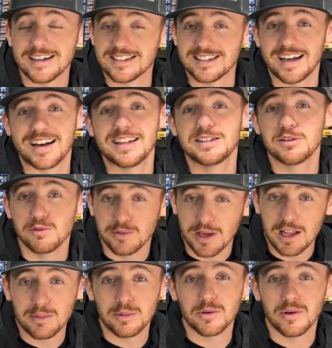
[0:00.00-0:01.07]
is that it's
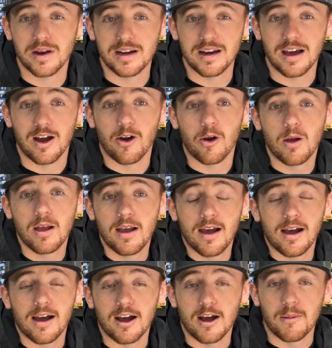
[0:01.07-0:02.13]
available right now.
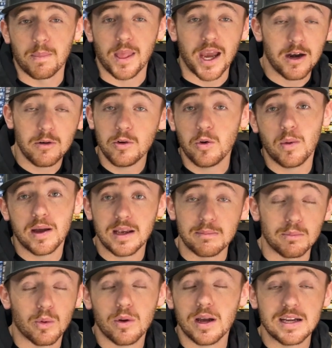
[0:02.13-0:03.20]
I don't know why
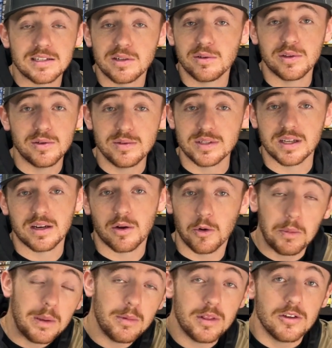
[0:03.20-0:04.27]
more guys don't use it, or
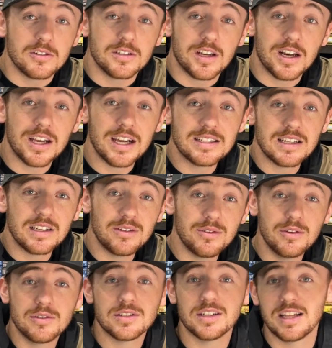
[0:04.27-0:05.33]
maybe there's a ton of guys that do
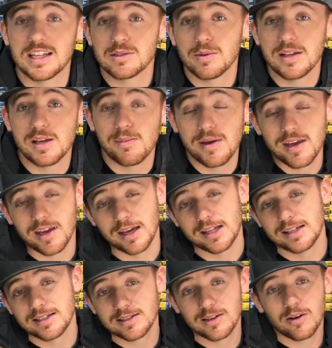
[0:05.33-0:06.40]
use it and that's why they make it.
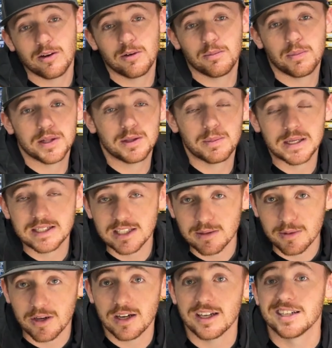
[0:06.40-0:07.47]
So, but the best thing
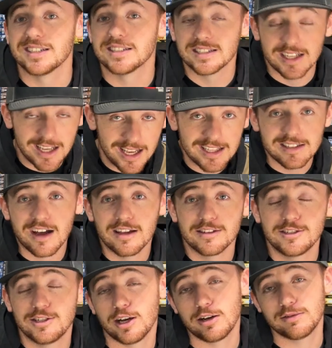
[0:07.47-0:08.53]
about it is it's on the
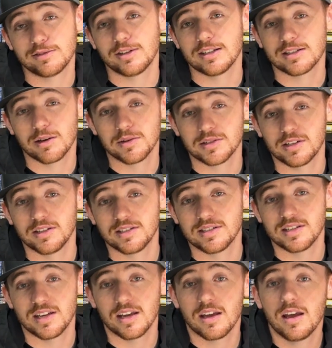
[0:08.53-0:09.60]
shelf, so that's always good to
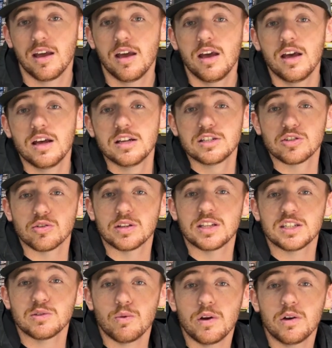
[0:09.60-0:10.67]
see. So with
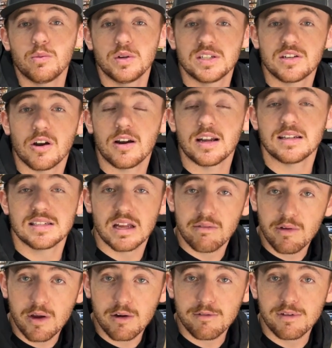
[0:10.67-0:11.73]
this one, we started at
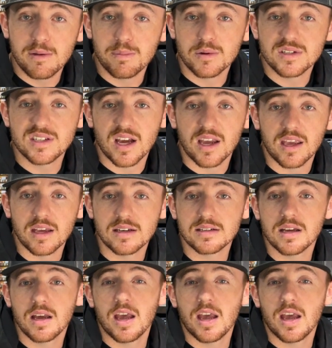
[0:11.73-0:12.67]
700 feet per second